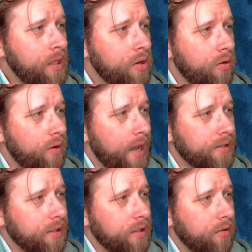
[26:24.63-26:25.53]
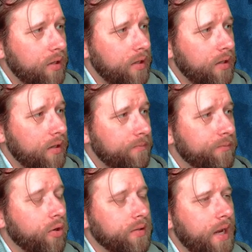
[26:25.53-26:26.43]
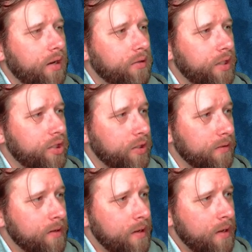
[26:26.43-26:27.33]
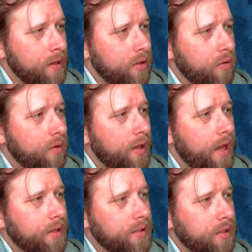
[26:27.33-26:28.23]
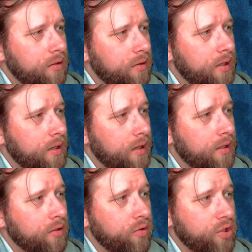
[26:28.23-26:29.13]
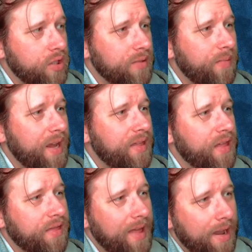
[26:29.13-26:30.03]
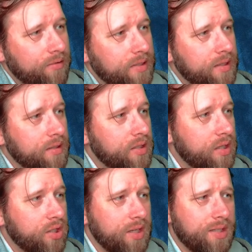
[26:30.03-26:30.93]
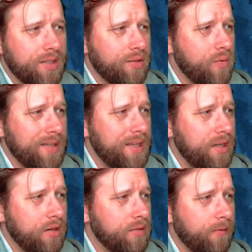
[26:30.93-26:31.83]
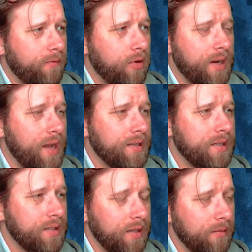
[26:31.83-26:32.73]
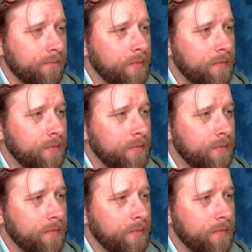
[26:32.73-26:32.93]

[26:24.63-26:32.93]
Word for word: who executed, uh, or Diocletian, who uh, executed uh, Christians by the thousands just 20 years before Constantine.